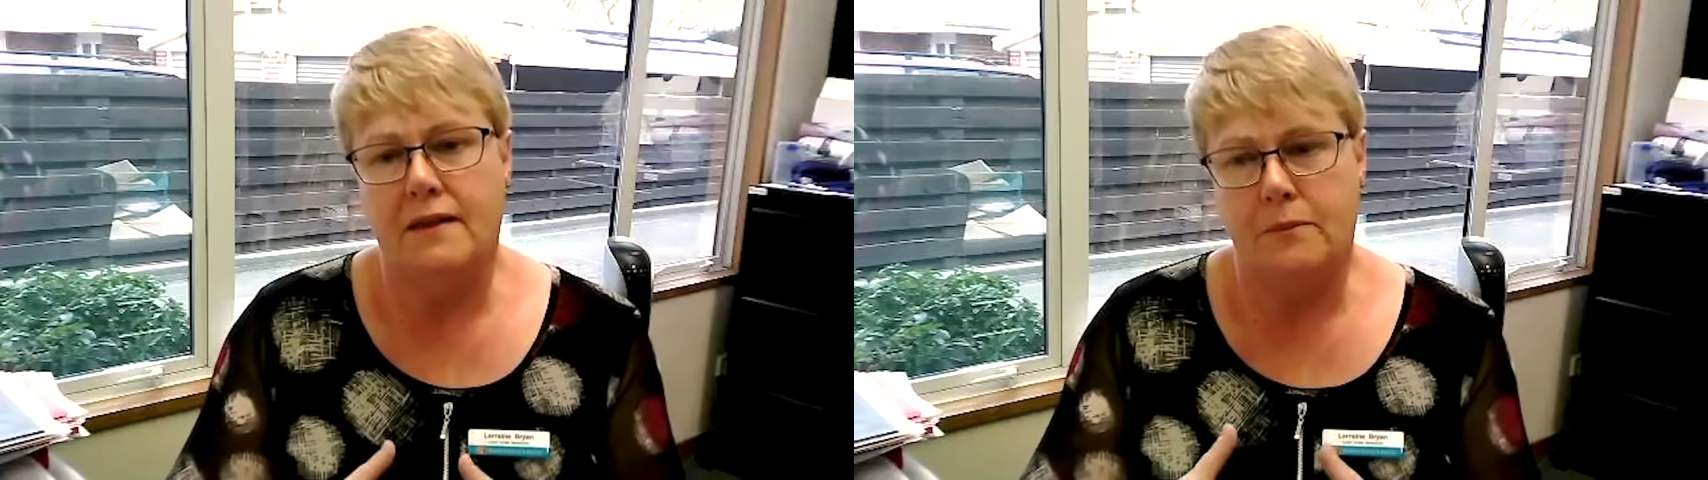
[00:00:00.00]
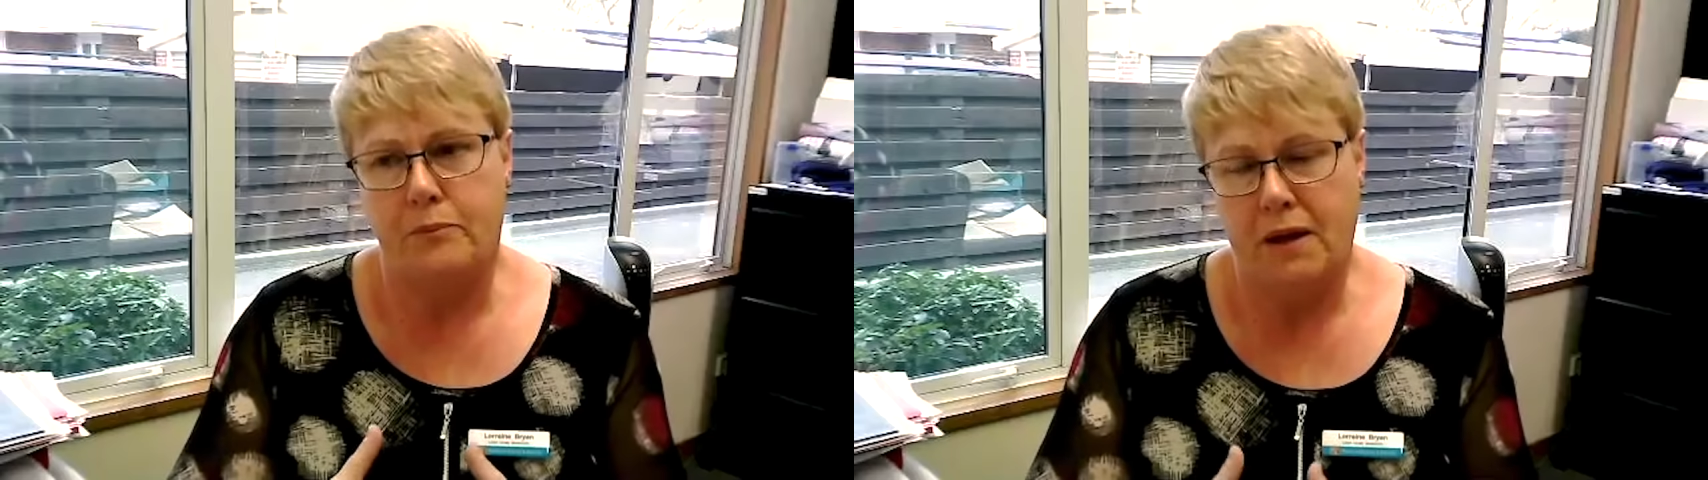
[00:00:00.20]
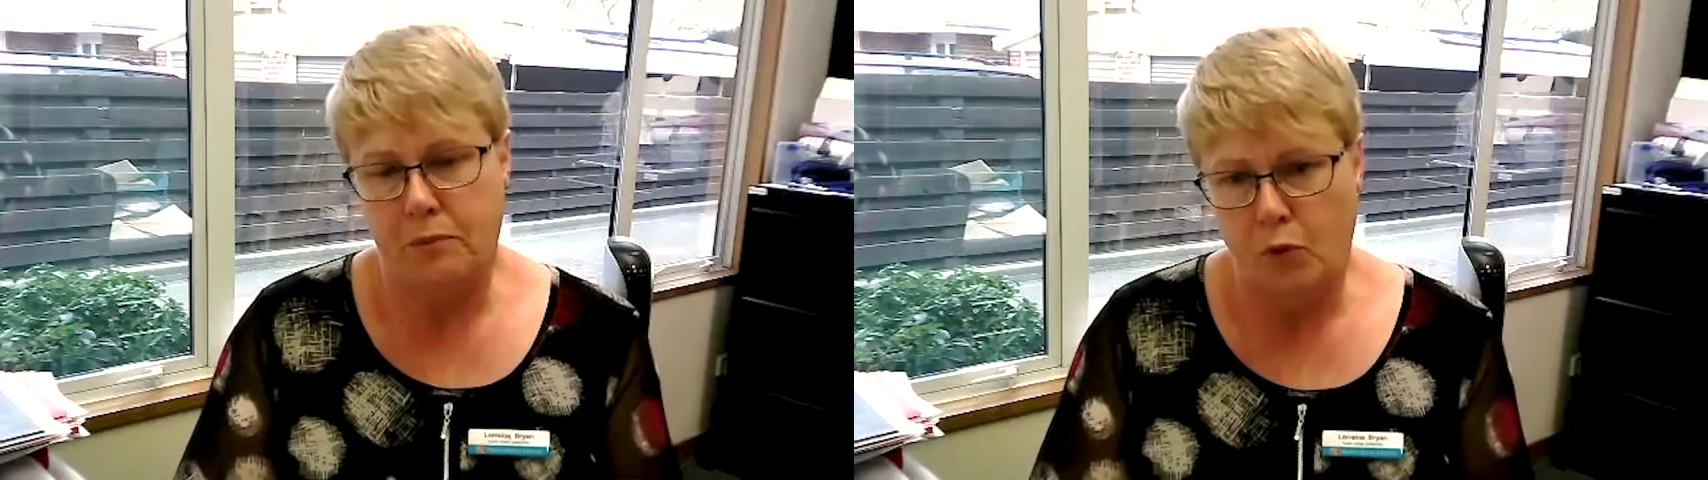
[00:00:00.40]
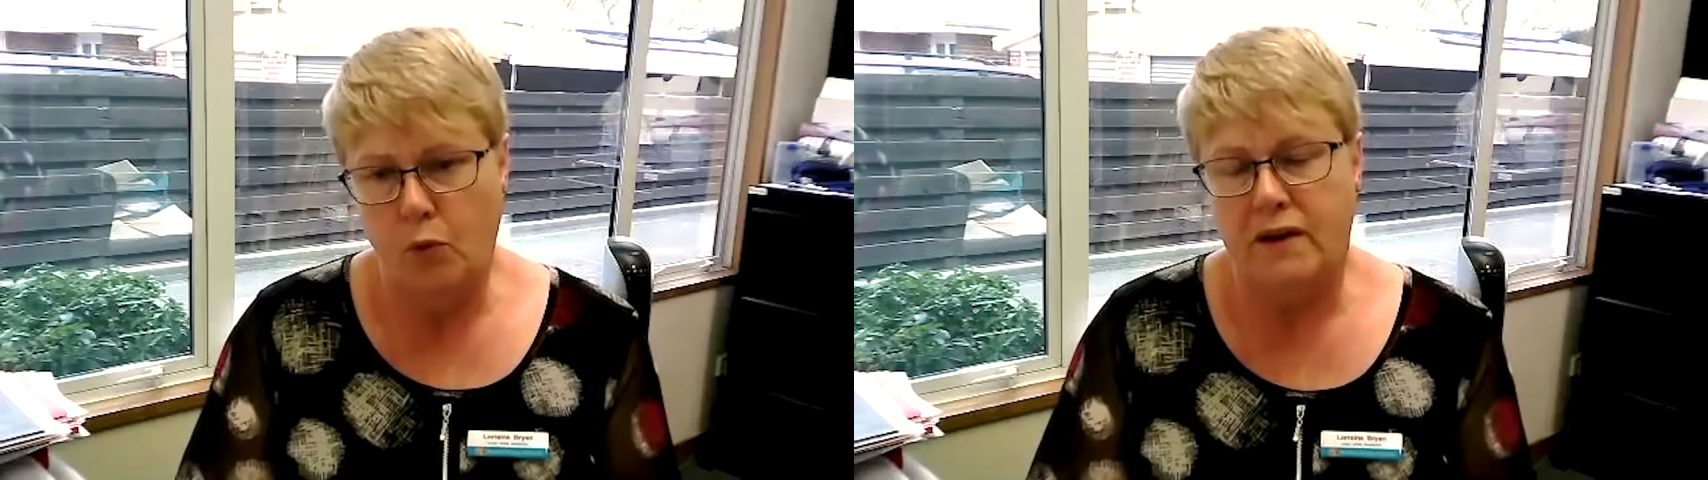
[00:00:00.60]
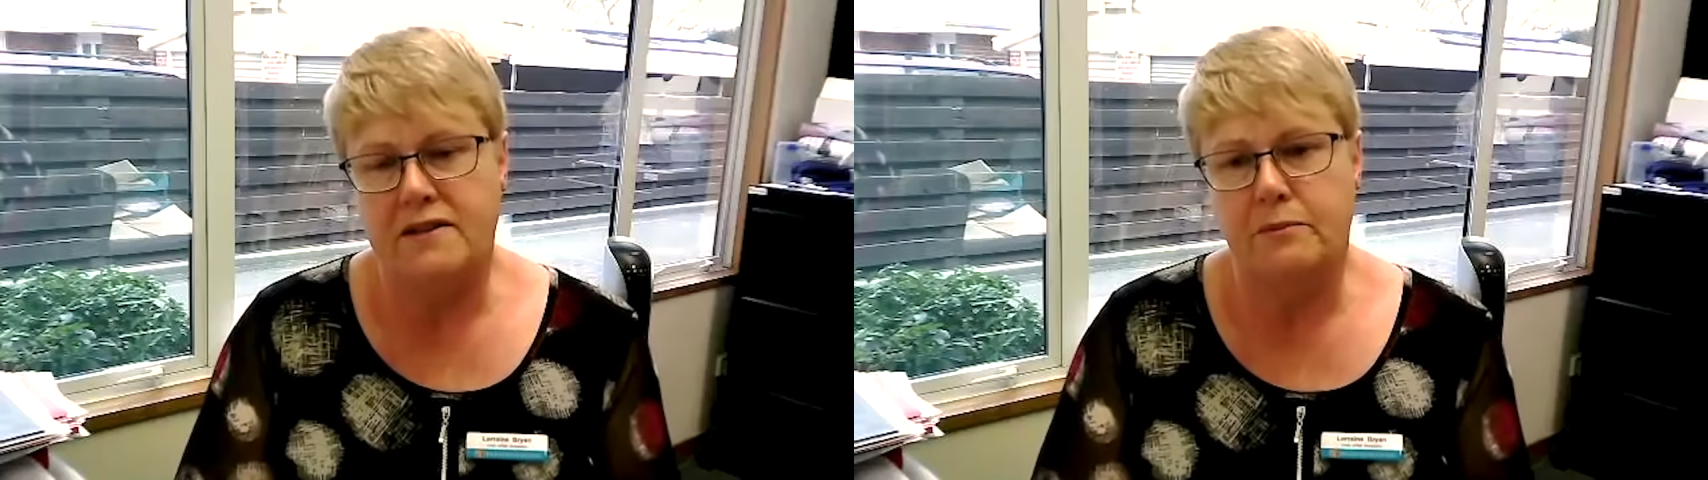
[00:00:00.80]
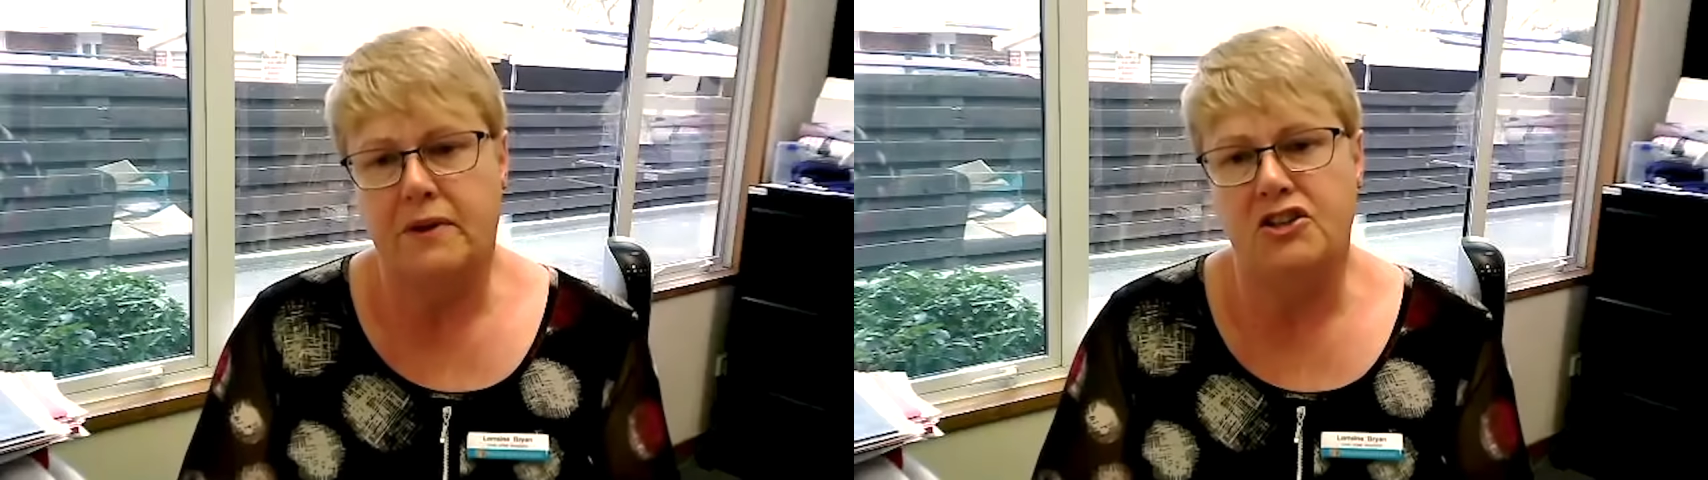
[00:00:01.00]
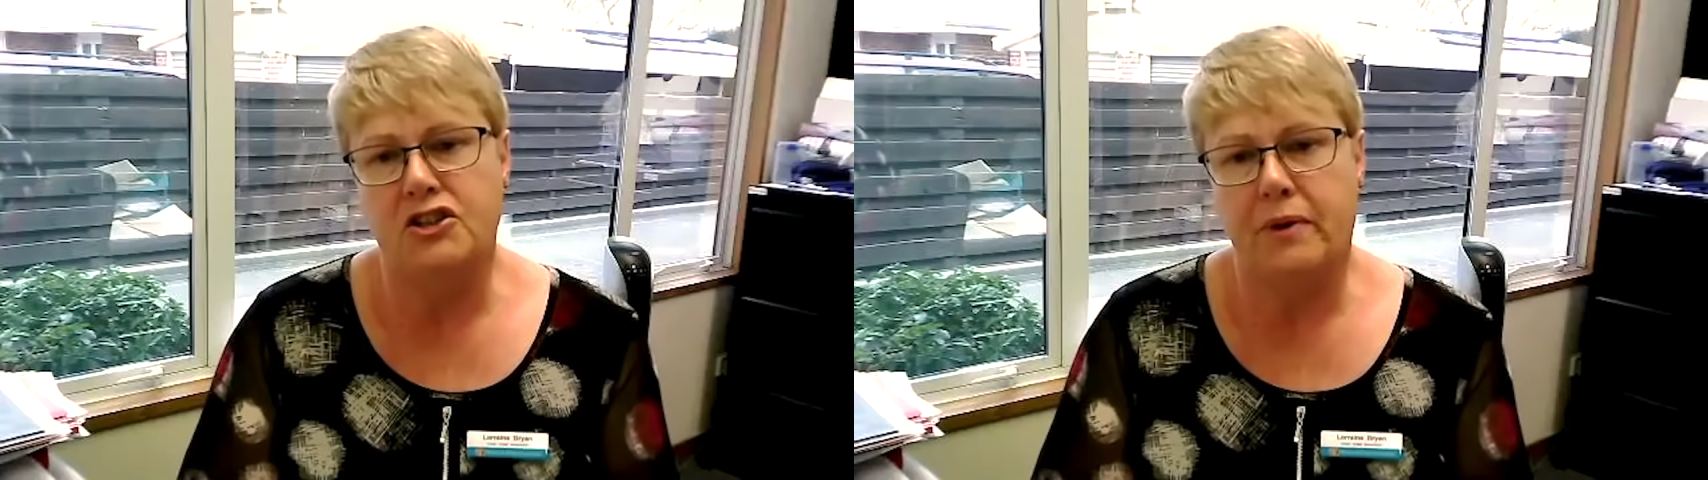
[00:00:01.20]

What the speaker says: the people with dementia,